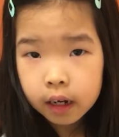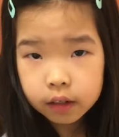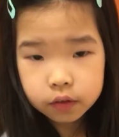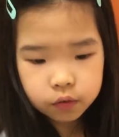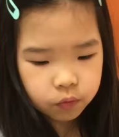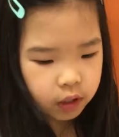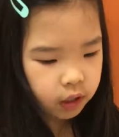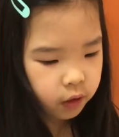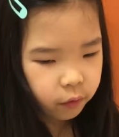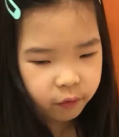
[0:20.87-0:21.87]
It's
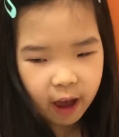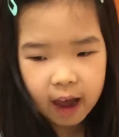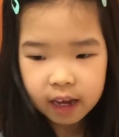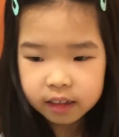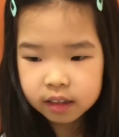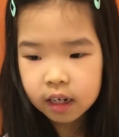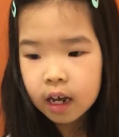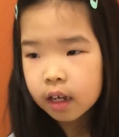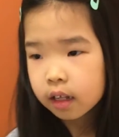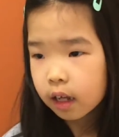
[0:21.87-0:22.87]
really fast.
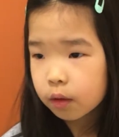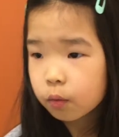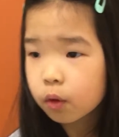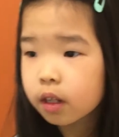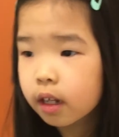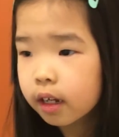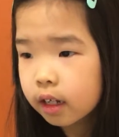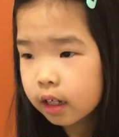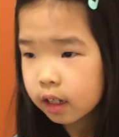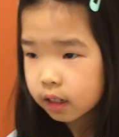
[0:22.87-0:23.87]
Then when they
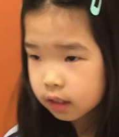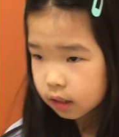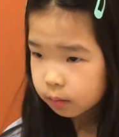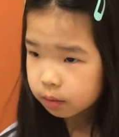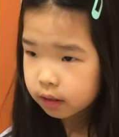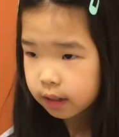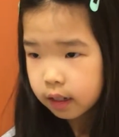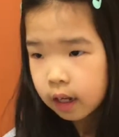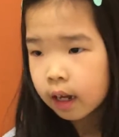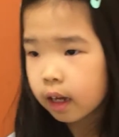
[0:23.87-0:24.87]
hear something
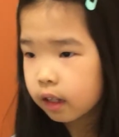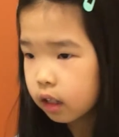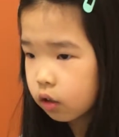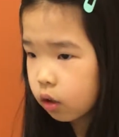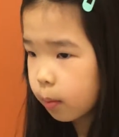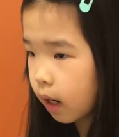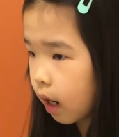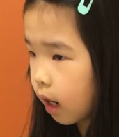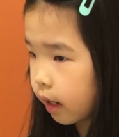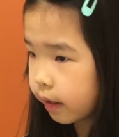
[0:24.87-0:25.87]
and they look
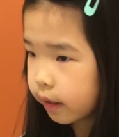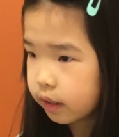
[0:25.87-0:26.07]
behind,